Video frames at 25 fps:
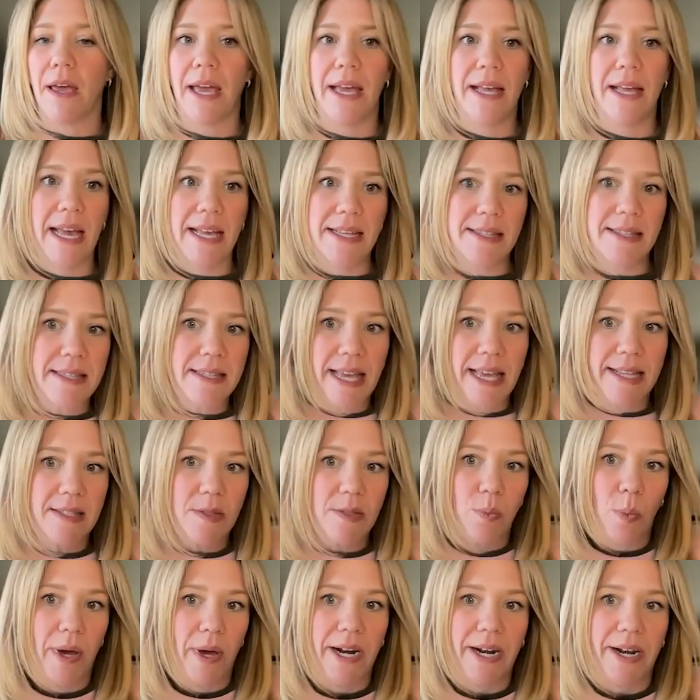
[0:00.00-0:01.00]

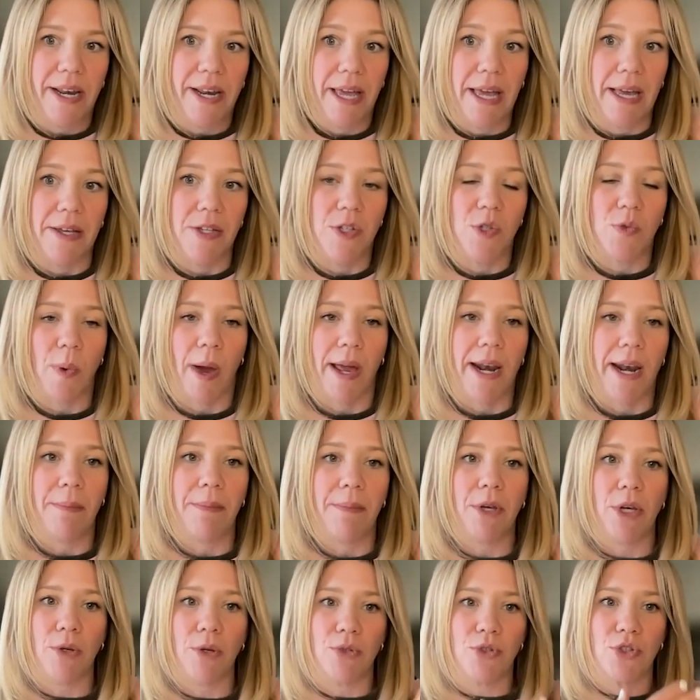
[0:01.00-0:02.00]
It's what it is, right? I
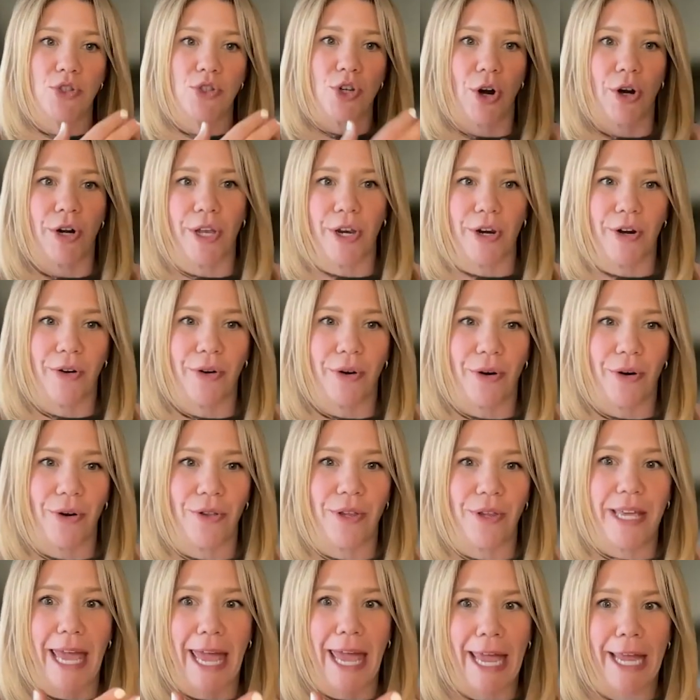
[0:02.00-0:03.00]
mean, you start at an
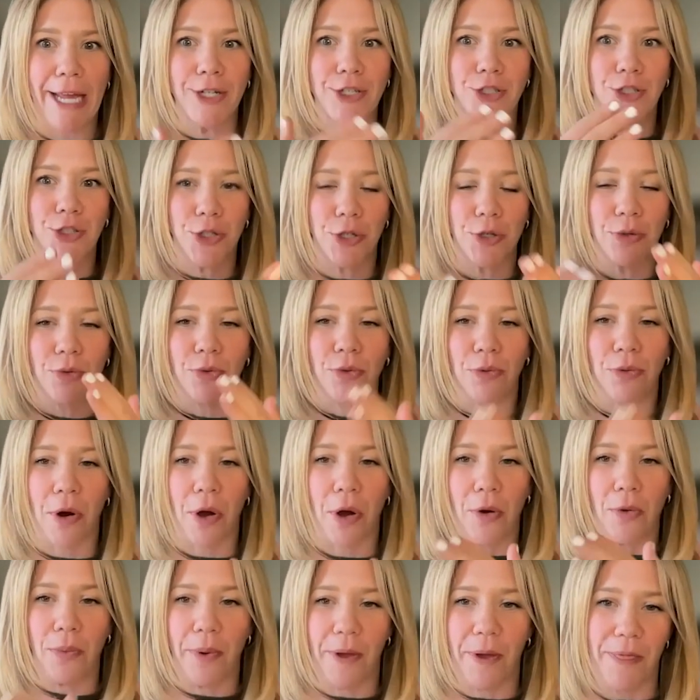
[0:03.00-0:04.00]
early age, you
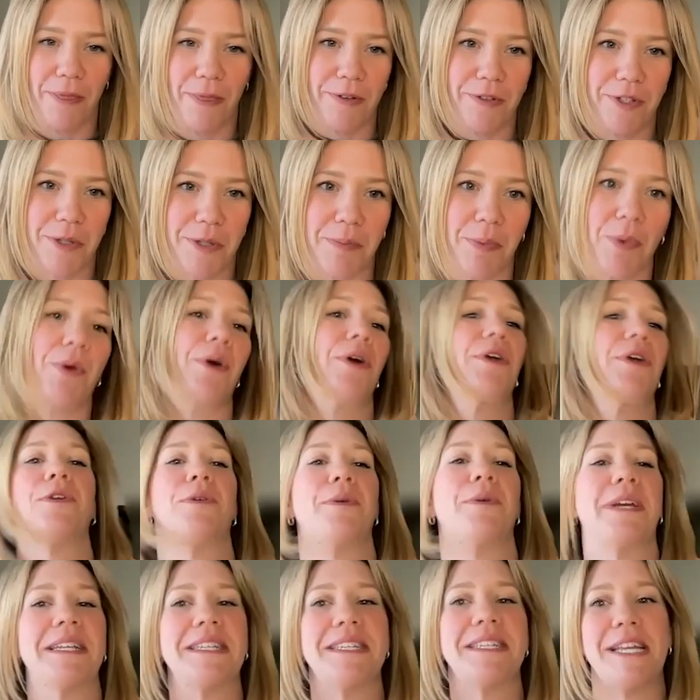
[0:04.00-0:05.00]
grow with the sport,
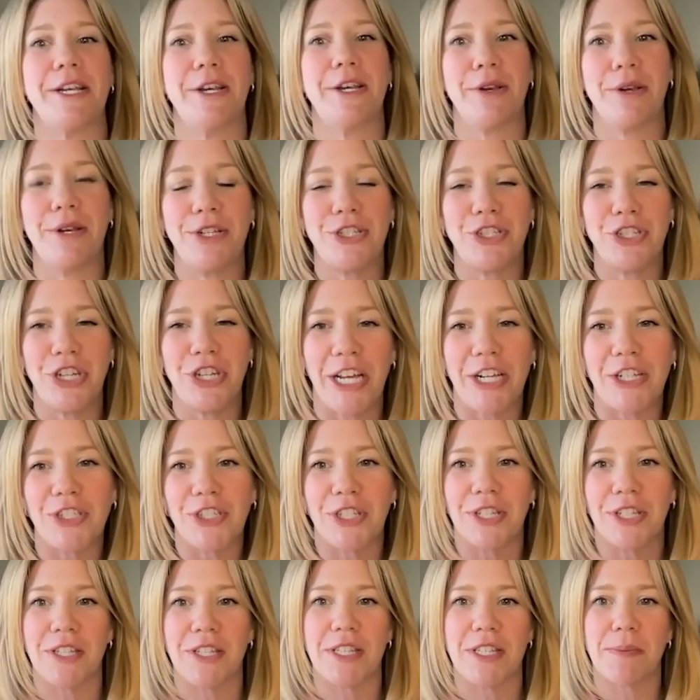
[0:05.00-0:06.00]
you continue to
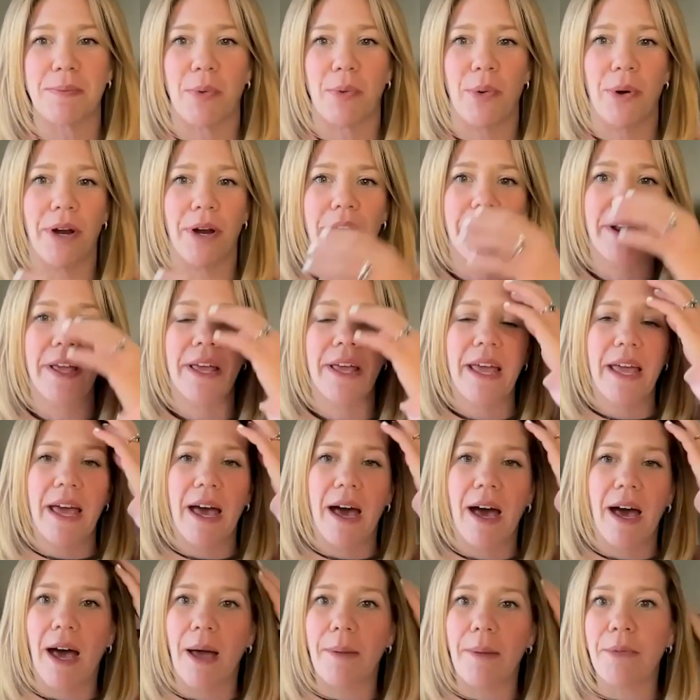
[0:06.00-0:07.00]
change in the sport.
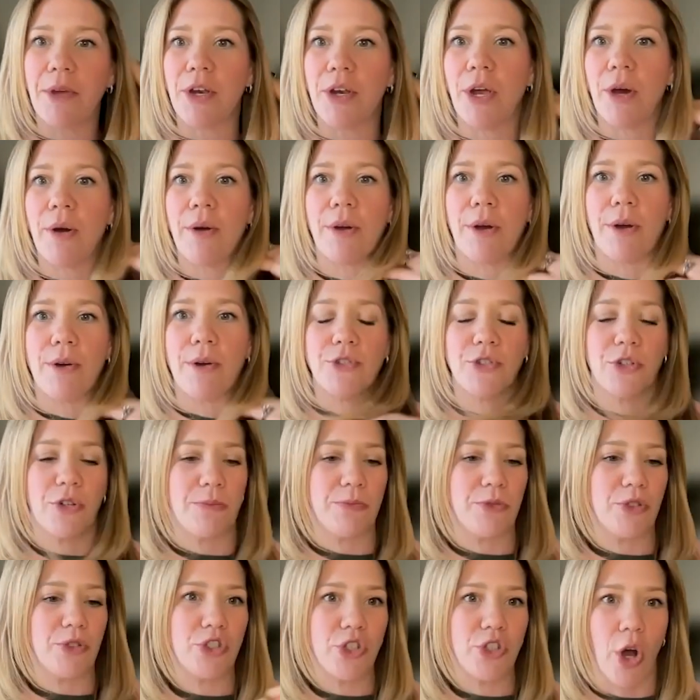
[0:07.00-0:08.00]
It goes
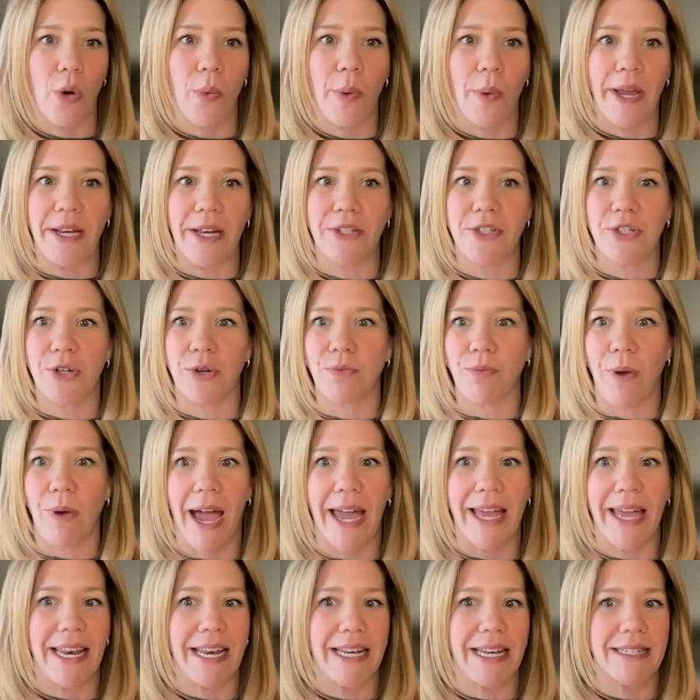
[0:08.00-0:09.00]
from showing to
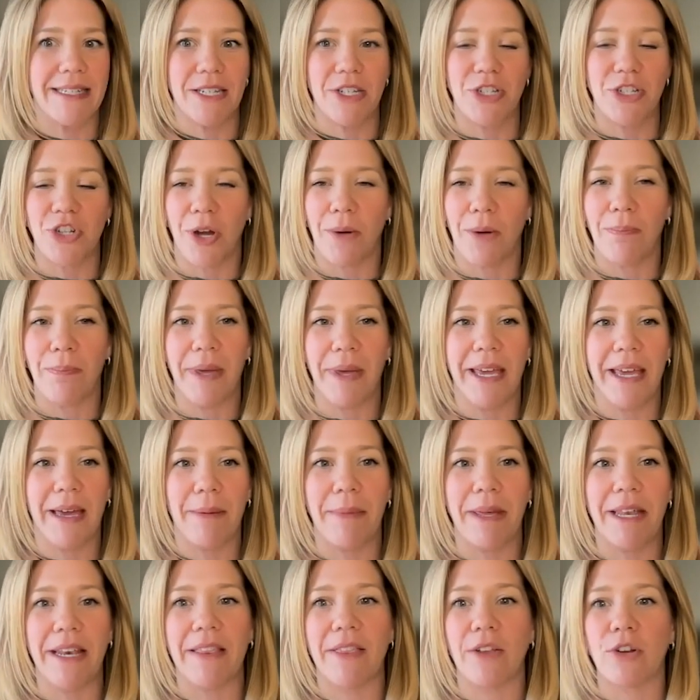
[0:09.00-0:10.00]
riding to jumping. I
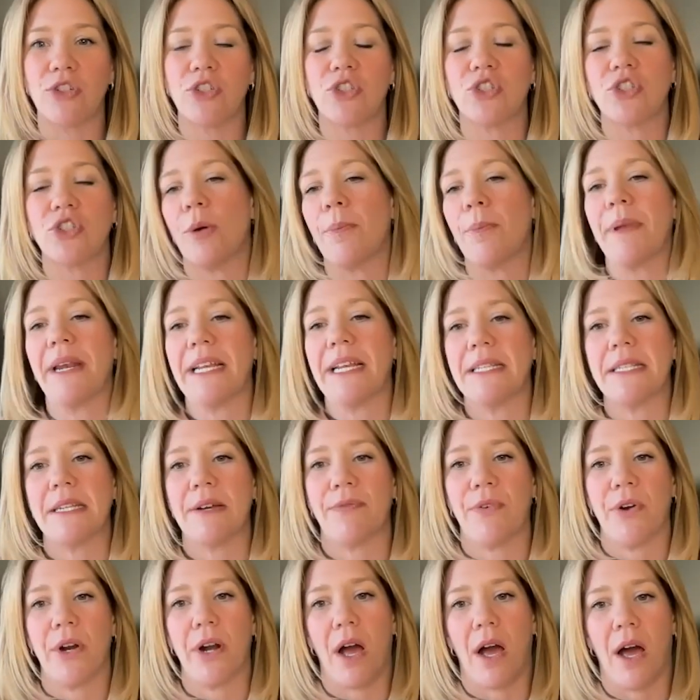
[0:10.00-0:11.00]
mean, there's so many
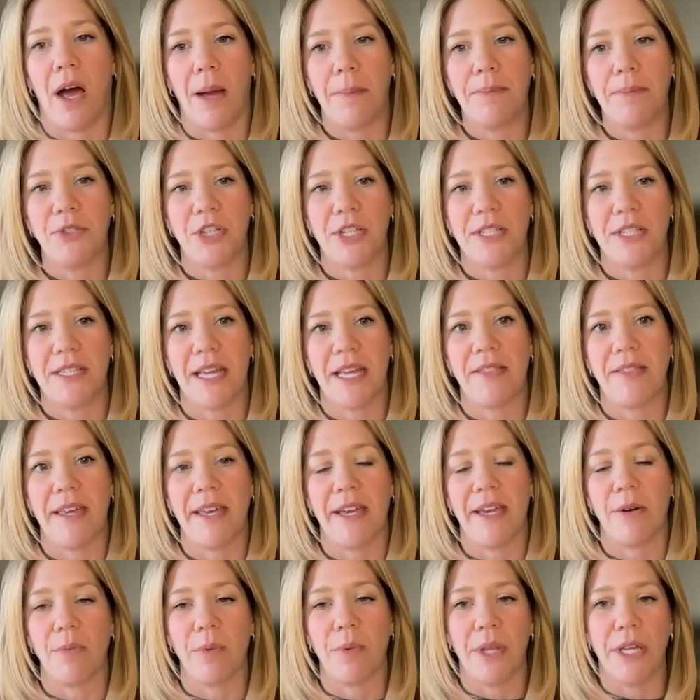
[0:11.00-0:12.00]
different options. I
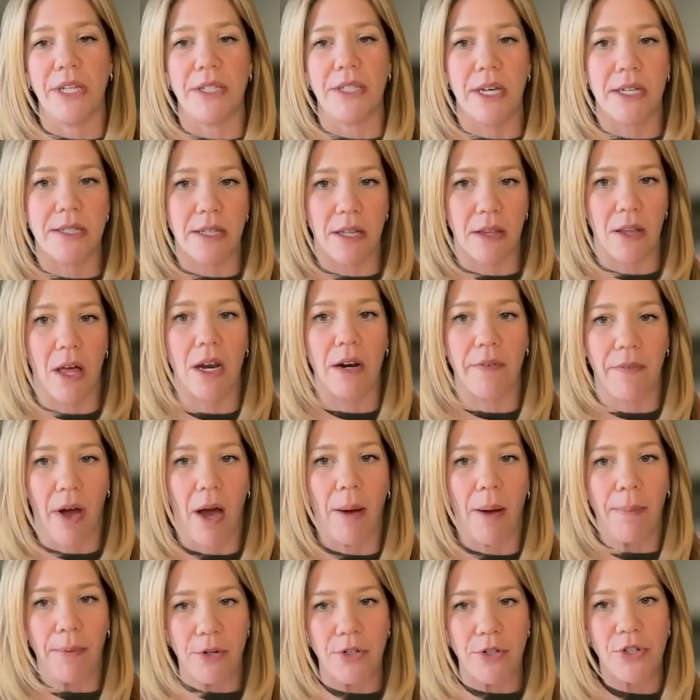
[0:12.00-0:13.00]
think it really does a lot of
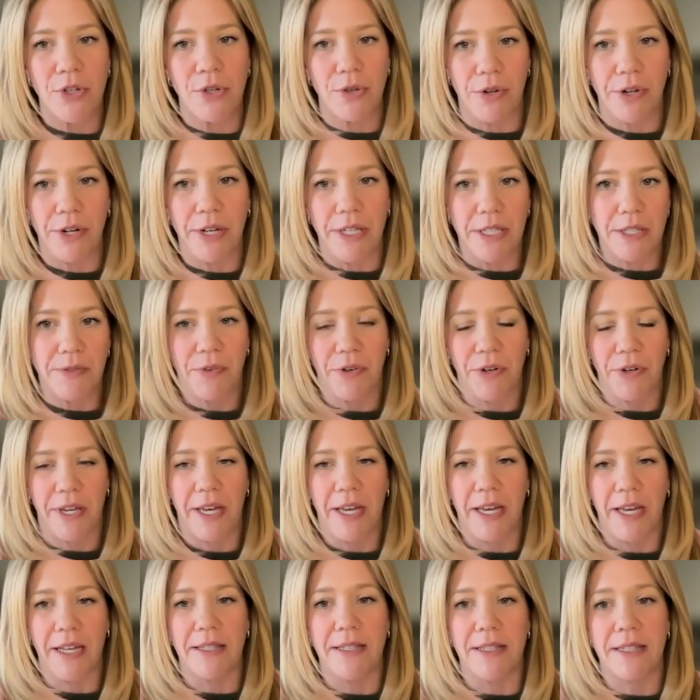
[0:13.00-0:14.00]
opportunities for
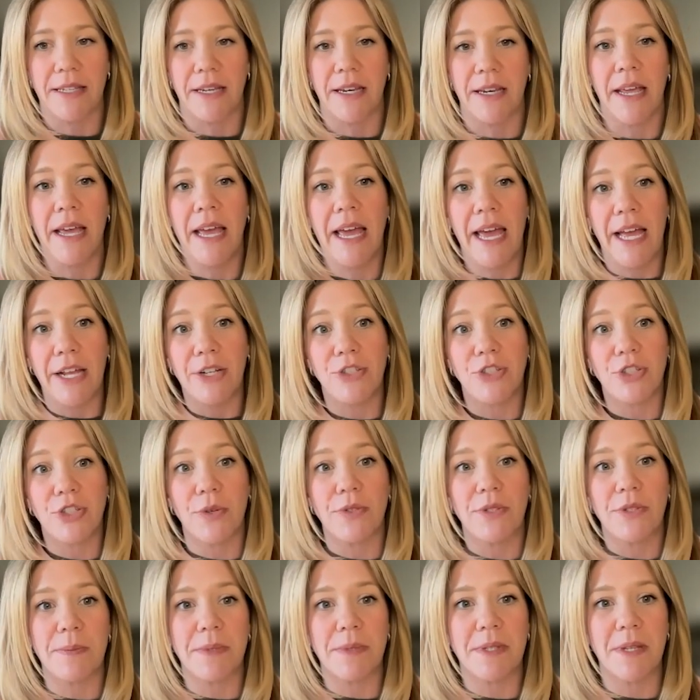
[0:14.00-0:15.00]
kids and
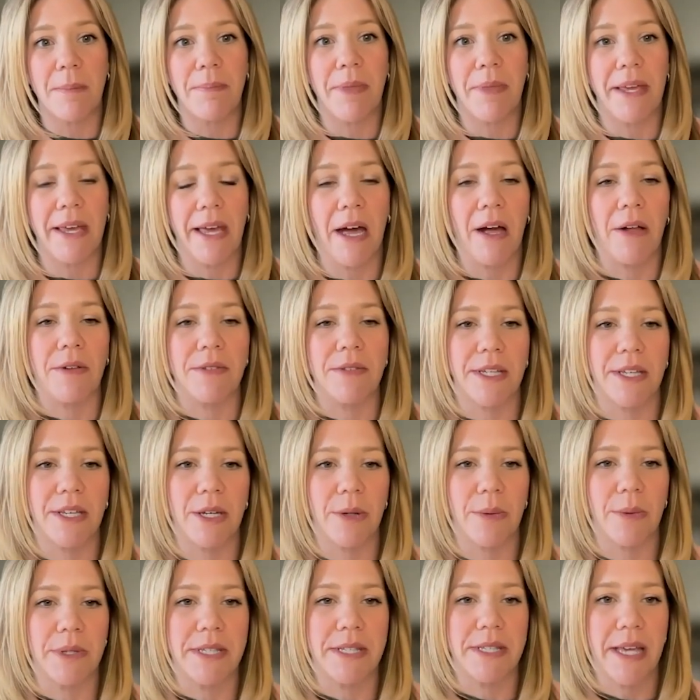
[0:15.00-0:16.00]
shows them something else,
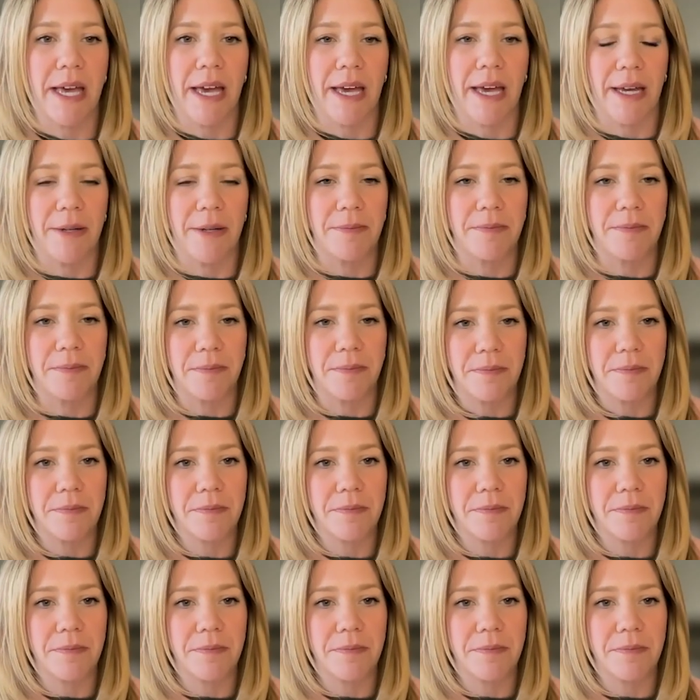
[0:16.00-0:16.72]
like you were saying.